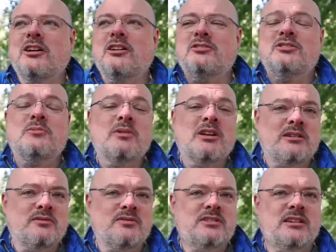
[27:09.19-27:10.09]
some
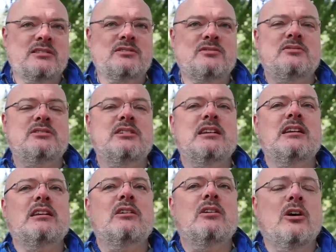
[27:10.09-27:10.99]
kind of sense for
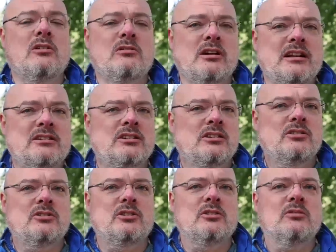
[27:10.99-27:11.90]
saying, all right,
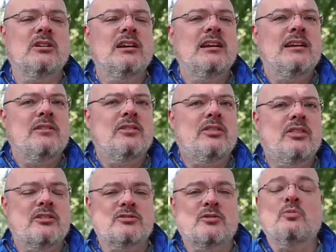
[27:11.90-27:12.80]
you know,
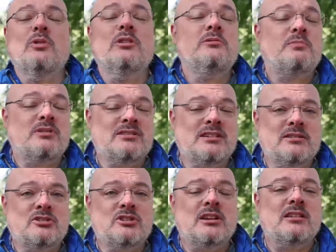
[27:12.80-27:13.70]
there's a 1%
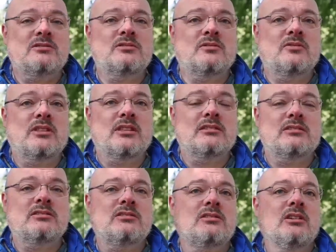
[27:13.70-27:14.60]
chance of
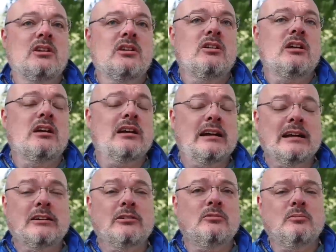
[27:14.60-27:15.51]
this
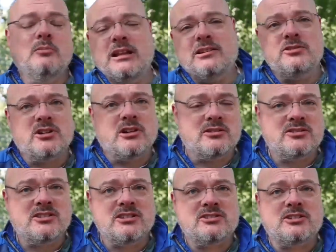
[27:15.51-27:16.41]
$1 million
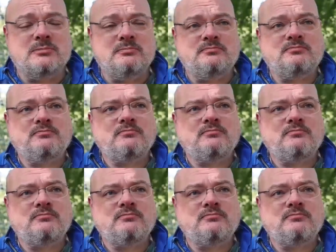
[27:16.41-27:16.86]
system